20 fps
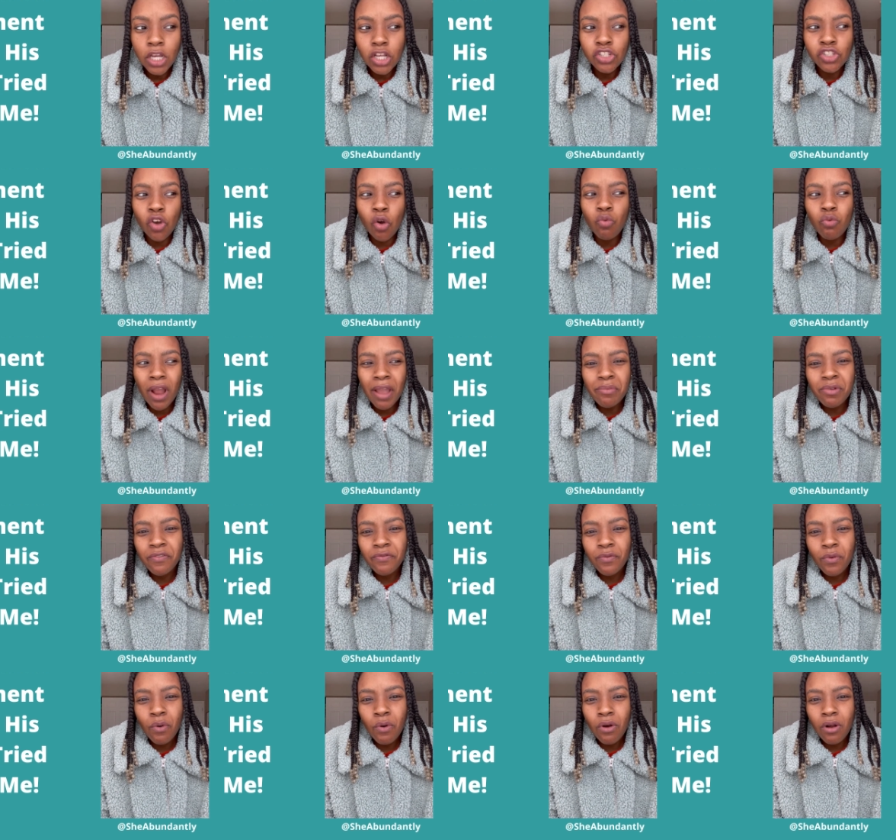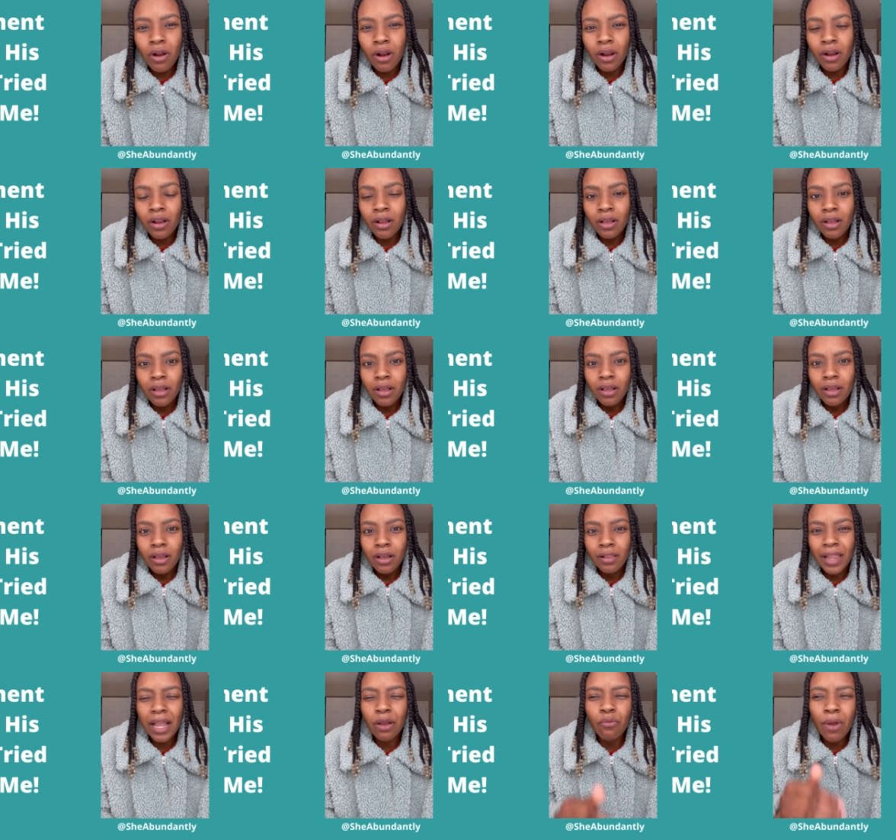So right before,
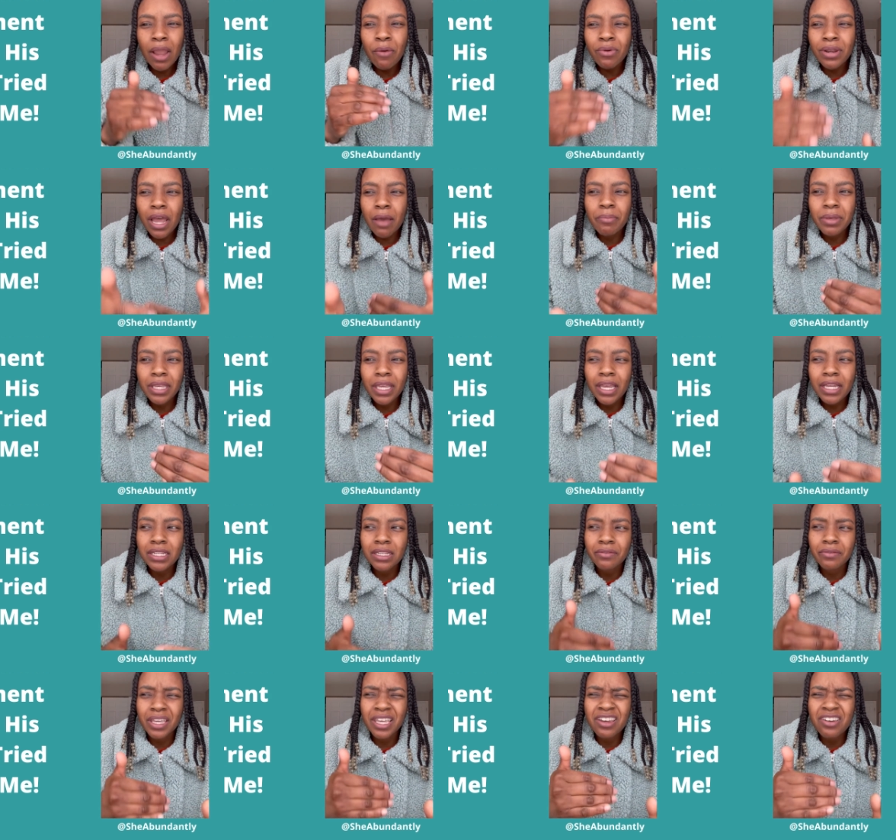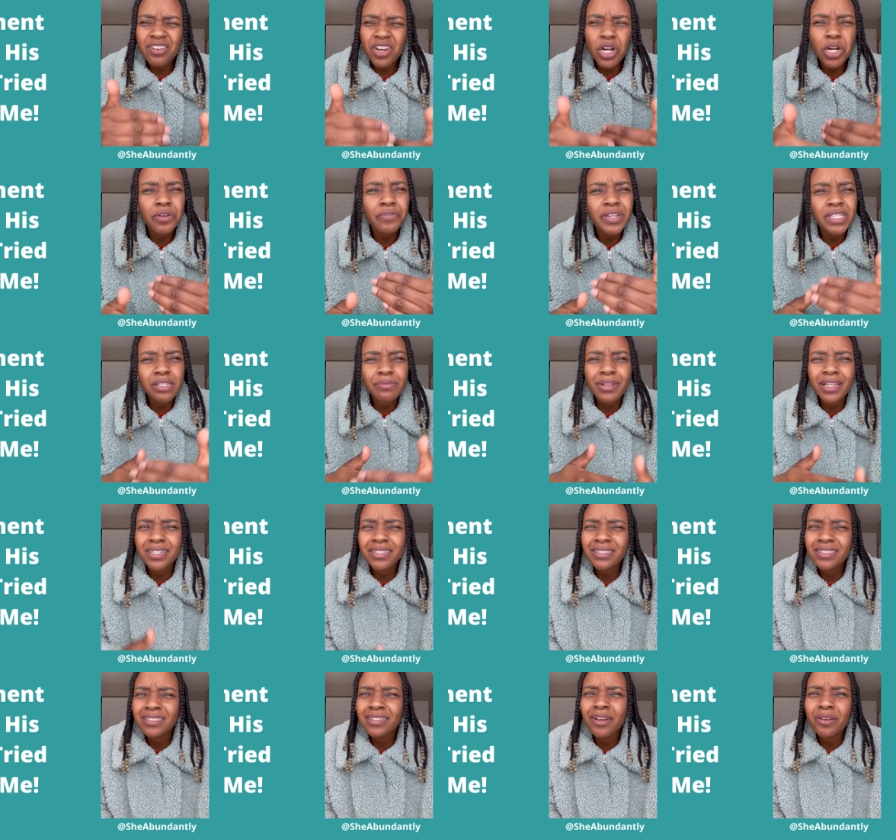like right when I began to get nervous, like,
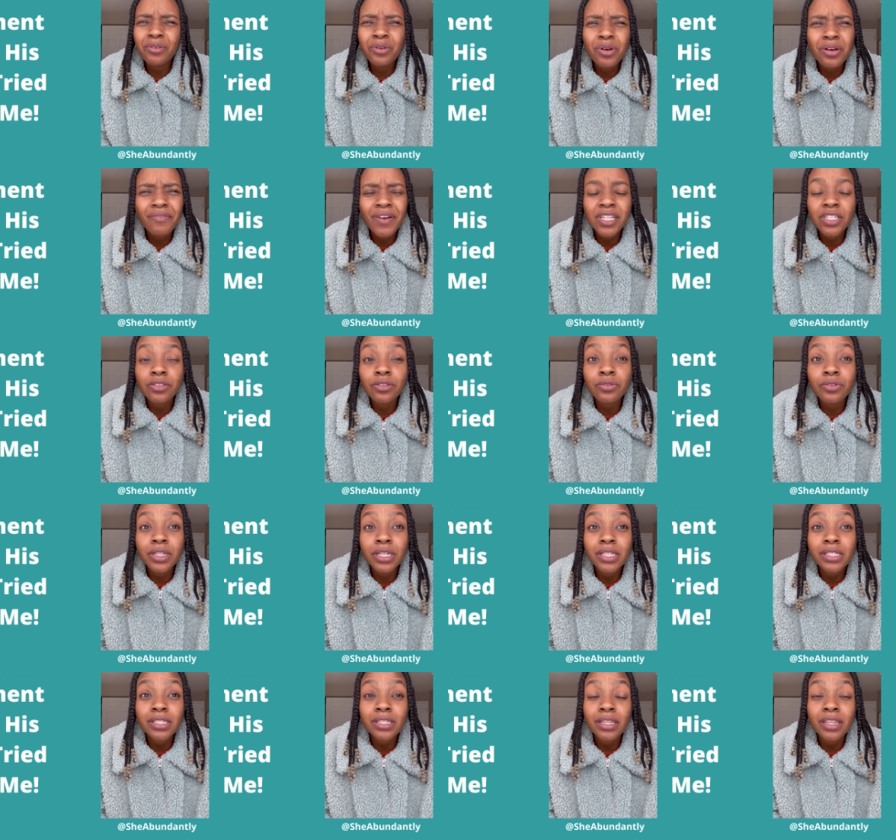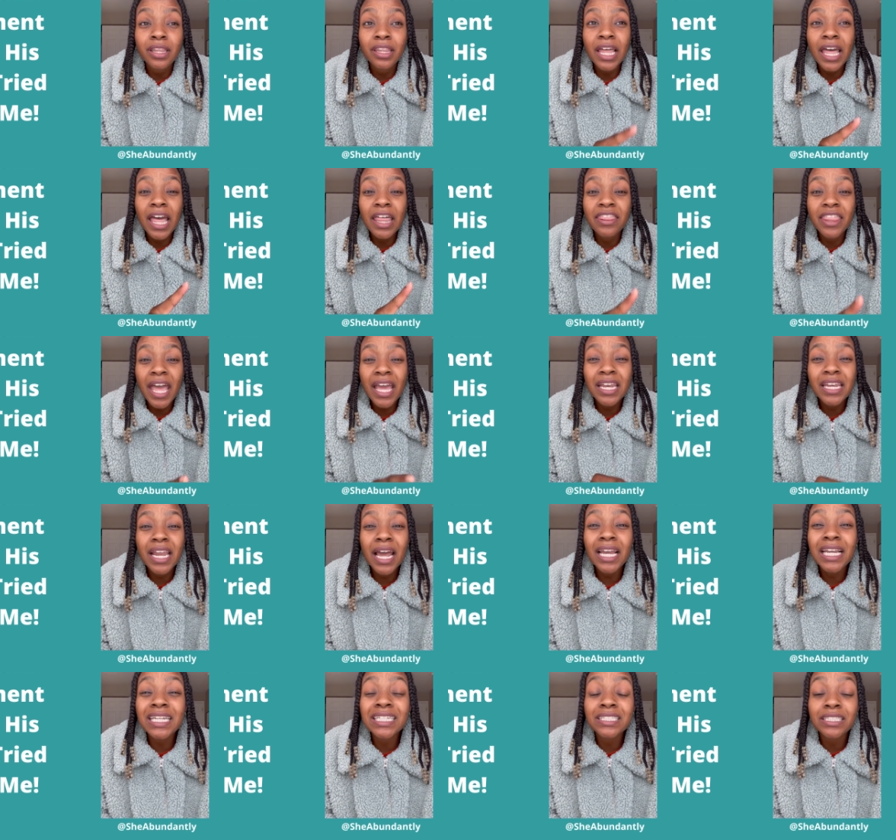oh, I don't know if I should do this. Th that
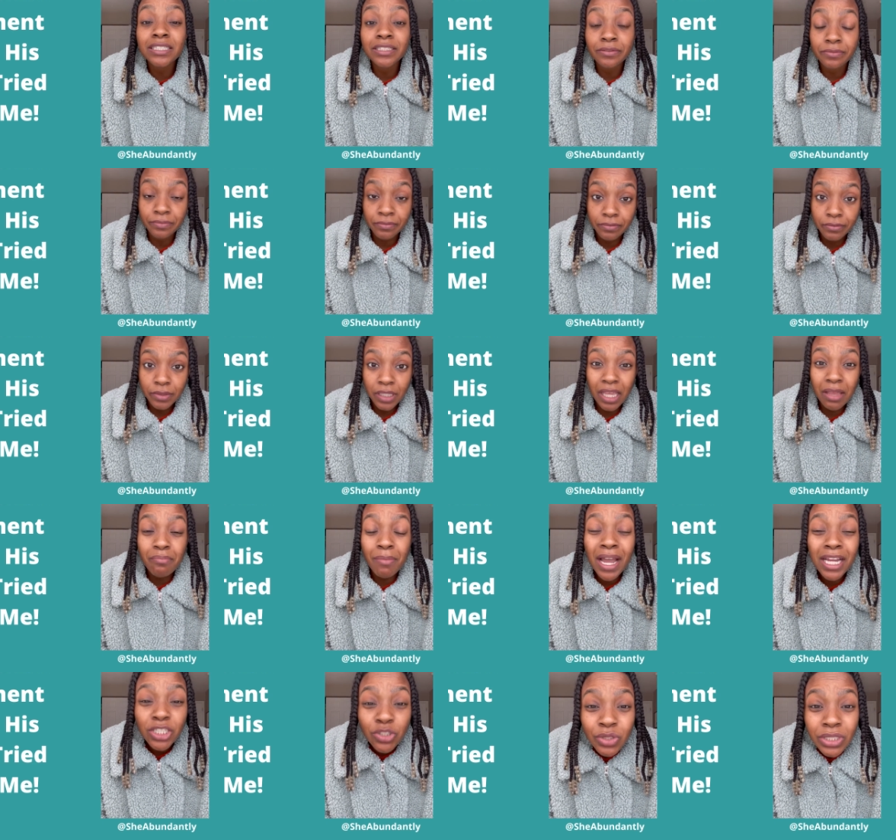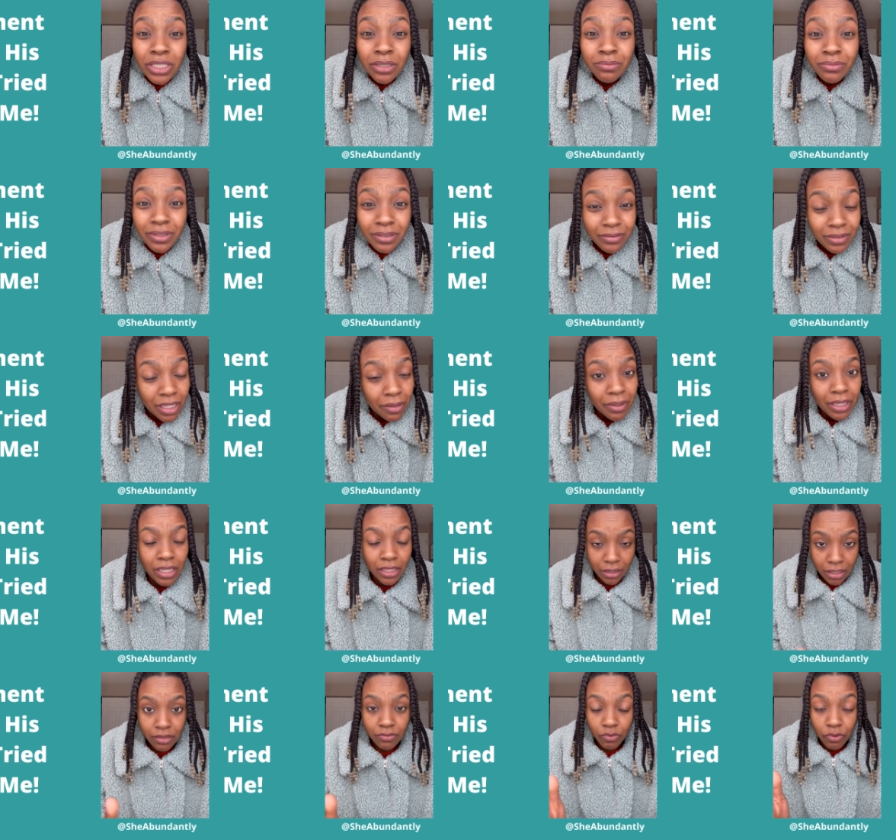night in my dreams, that,
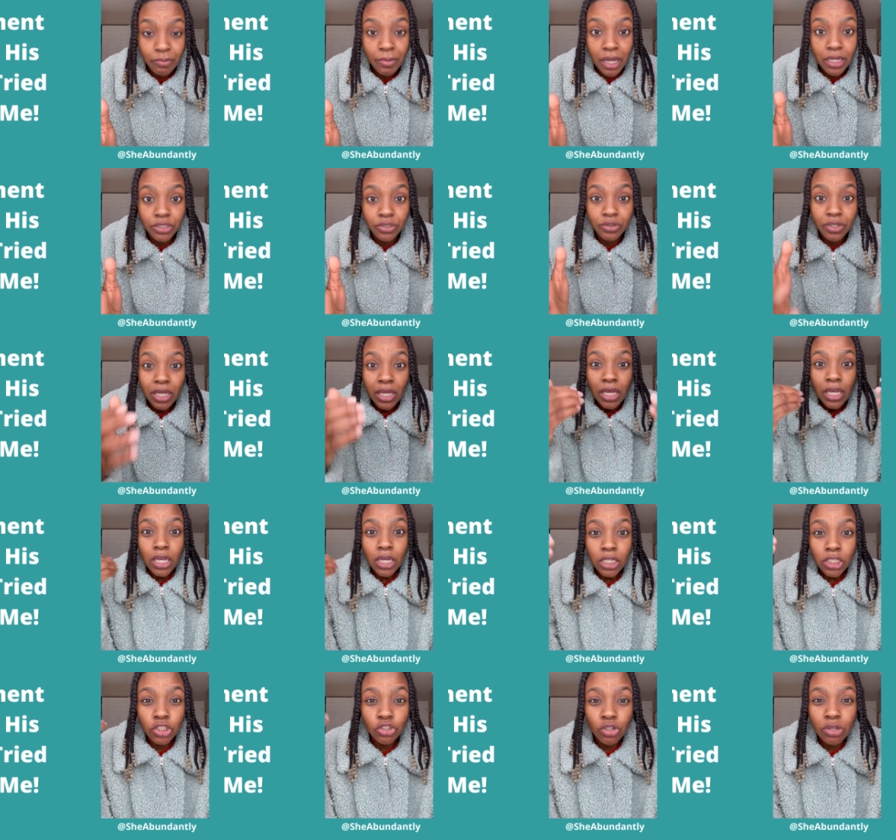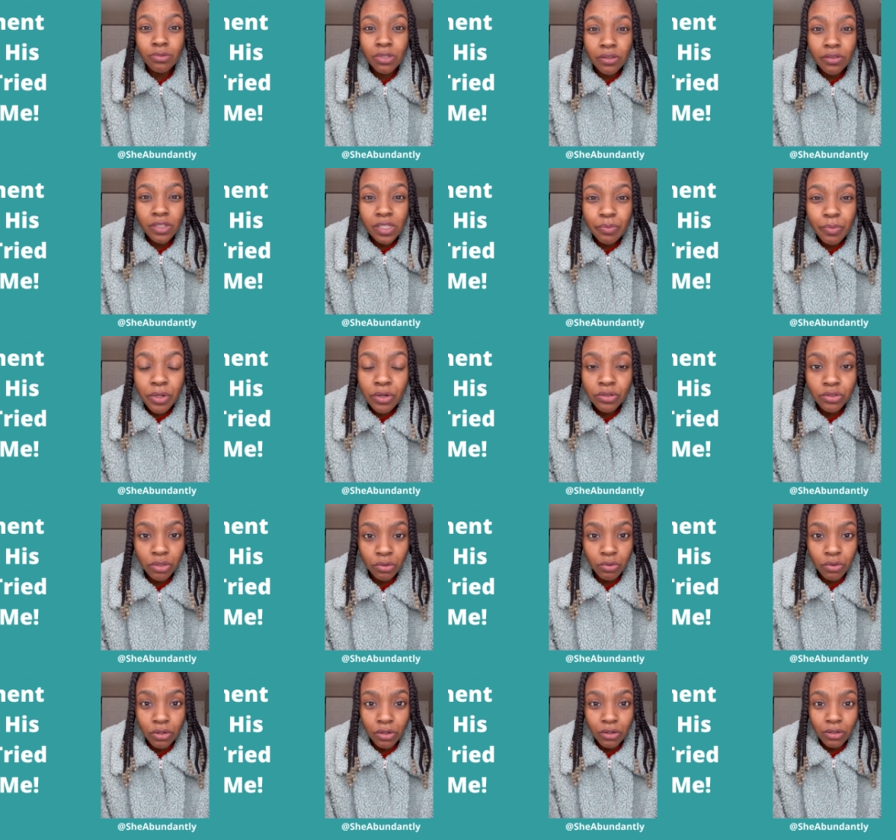remind you, dreams are the
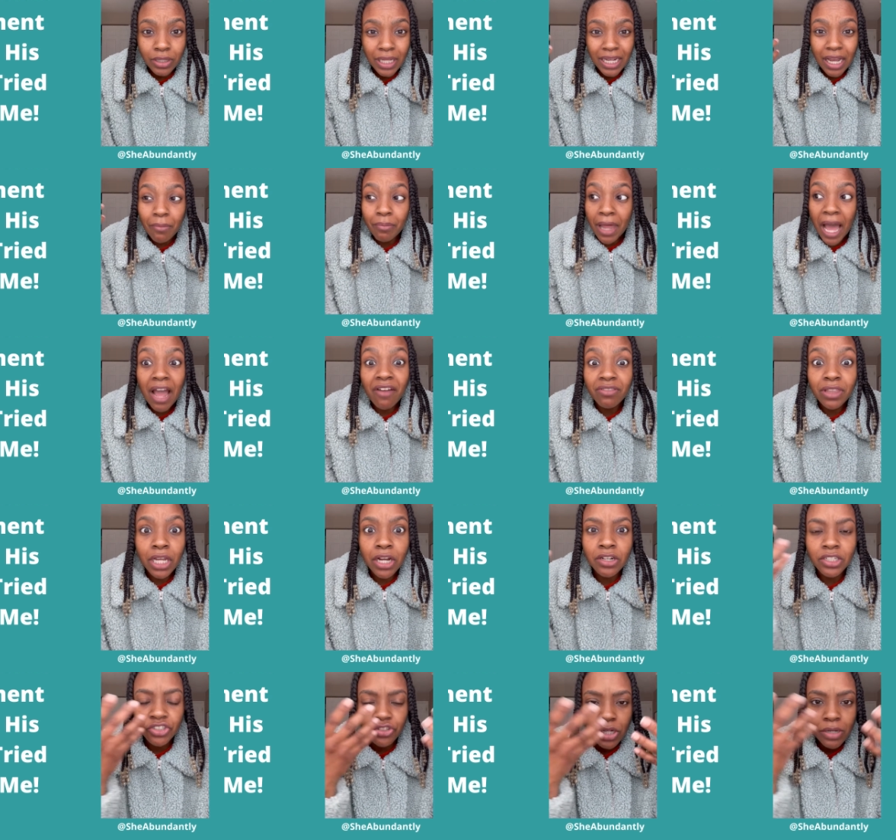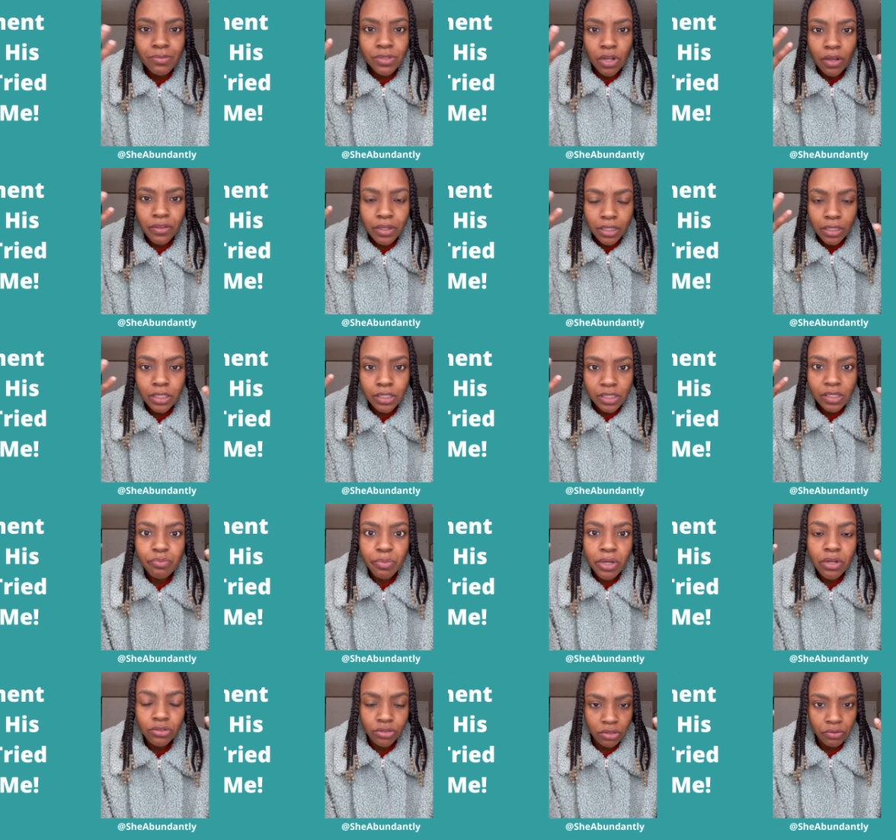spiritual world. Like I'm, I've learned dreams are the, the
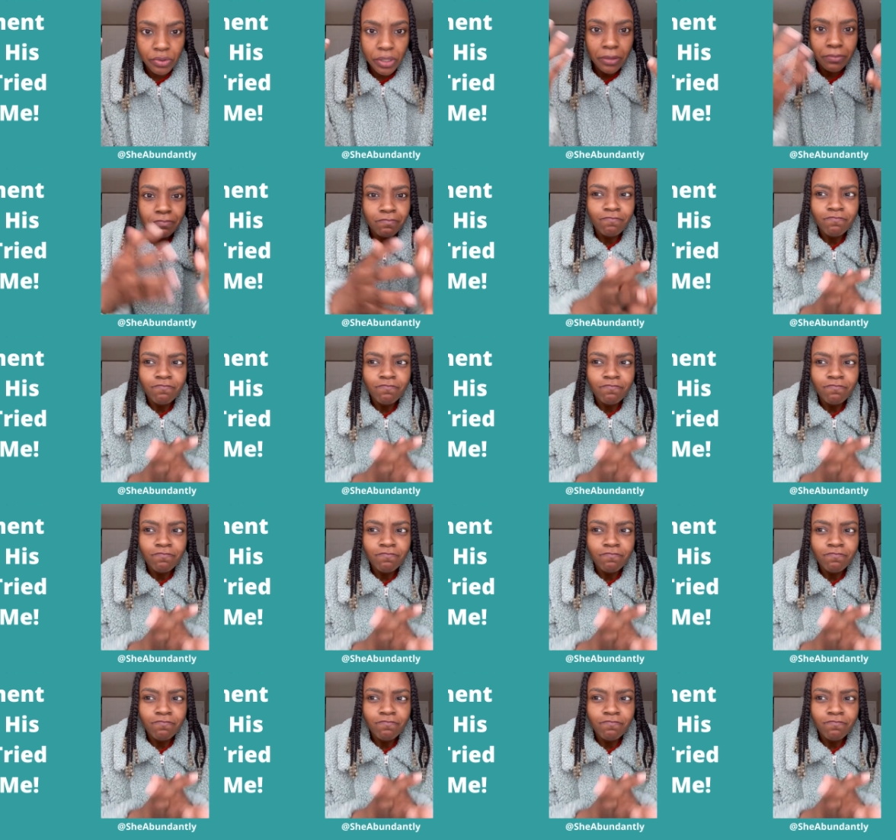spiritual realm.